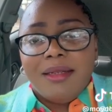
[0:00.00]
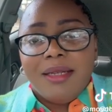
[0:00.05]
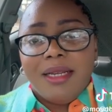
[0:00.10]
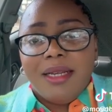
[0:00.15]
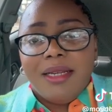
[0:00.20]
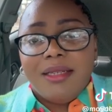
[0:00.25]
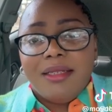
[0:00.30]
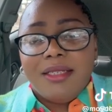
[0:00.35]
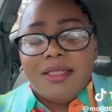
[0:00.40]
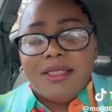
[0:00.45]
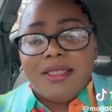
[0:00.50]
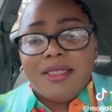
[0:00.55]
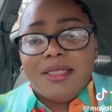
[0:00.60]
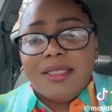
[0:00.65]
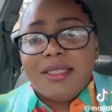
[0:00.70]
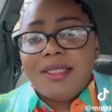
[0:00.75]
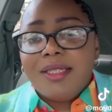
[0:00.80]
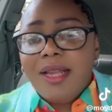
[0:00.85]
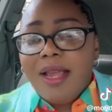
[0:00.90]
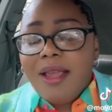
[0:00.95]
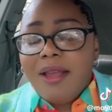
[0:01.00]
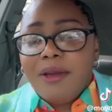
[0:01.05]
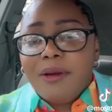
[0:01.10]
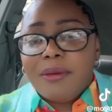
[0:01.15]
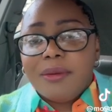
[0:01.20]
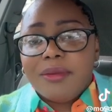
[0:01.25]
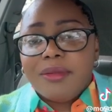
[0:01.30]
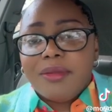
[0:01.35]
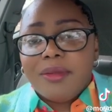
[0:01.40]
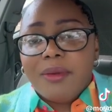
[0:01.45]
indigenous
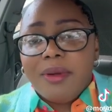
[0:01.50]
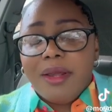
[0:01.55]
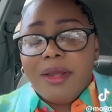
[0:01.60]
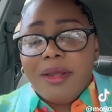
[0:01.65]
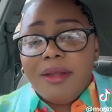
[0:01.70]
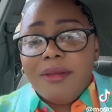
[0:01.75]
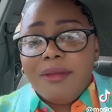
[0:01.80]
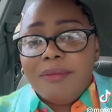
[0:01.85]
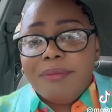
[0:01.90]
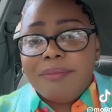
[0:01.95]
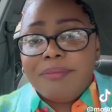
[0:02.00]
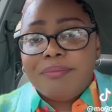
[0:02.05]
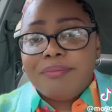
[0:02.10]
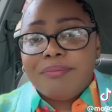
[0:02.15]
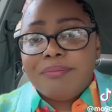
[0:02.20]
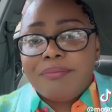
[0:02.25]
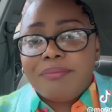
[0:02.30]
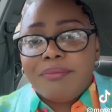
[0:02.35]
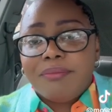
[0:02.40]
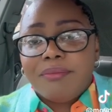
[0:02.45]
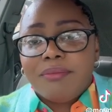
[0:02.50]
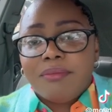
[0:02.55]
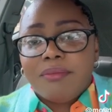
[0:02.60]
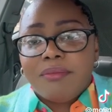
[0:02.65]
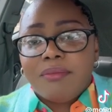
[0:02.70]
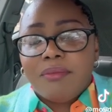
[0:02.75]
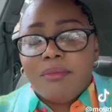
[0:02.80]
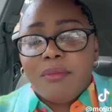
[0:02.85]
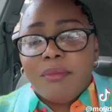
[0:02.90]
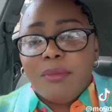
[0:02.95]
towns, okay?
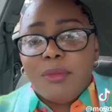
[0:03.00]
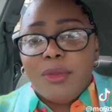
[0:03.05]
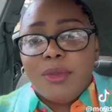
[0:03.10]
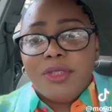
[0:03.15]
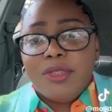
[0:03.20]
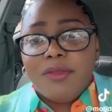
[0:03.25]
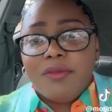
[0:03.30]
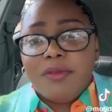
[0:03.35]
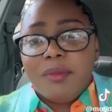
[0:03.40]
Most of them